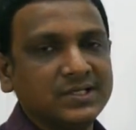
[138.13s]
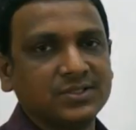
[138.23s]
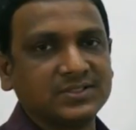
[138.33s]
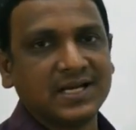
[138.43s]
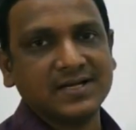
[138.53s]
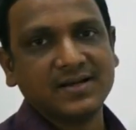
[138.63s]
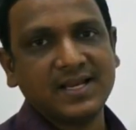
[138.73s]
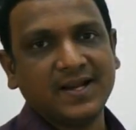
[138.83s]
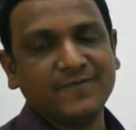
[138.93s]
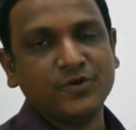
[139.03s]
So sun
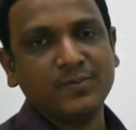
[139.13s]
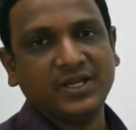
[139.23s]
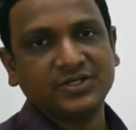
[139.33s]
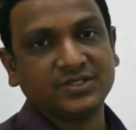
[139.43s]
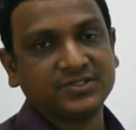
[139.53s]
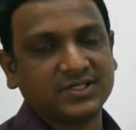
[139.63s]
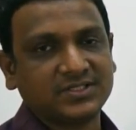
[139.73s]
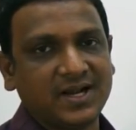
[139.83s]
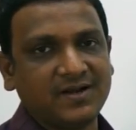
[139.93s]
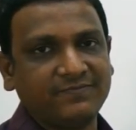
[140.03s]
drying and fumigation,
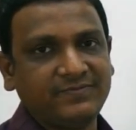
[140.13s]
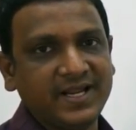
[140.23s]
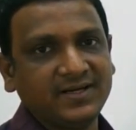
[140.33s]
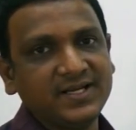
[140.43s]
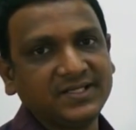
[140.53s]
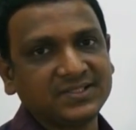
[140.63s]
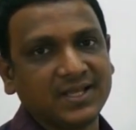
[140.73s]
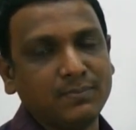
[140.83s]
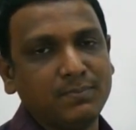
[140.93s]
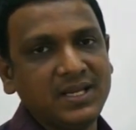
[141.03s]
such kind of techniques
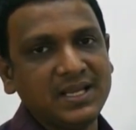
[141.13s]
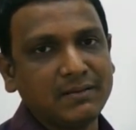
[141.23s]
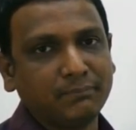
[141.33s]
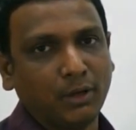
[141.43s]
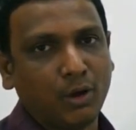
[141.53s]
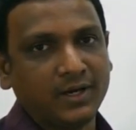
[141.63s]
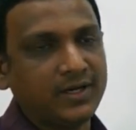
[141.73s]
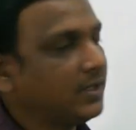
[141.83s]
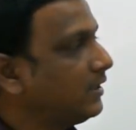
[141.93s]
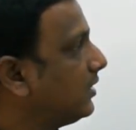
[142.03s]
can be employed